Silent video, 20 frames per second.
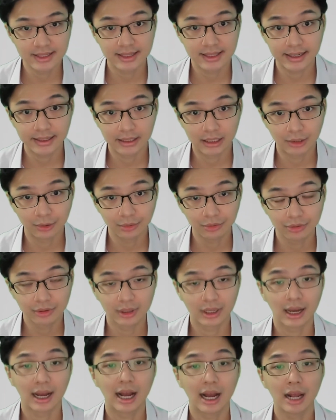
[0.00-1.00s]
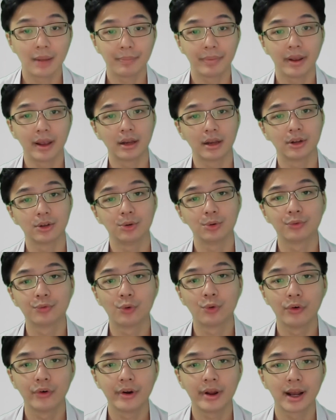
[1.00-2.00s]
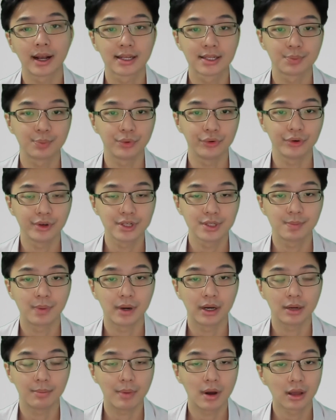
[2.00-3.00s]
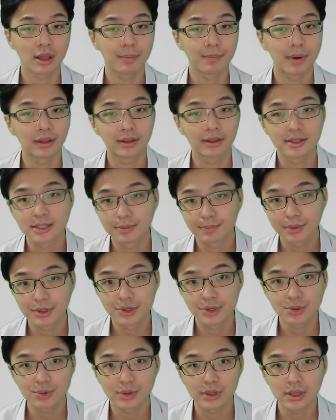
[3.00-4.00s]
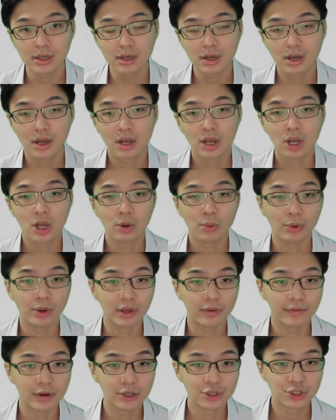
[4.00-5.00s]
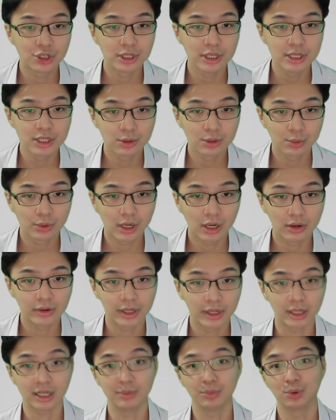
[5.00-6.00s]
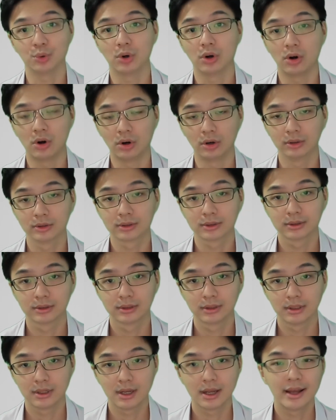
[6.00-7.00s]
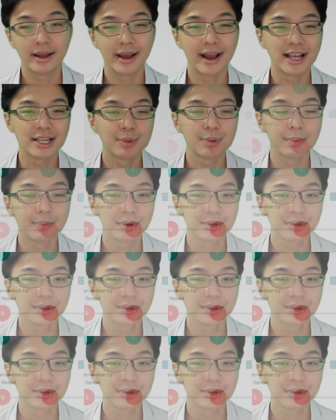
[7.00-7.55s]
die down, the hype and the euphoria experienced by the market participants today will eventually slow down and come to a halt, as people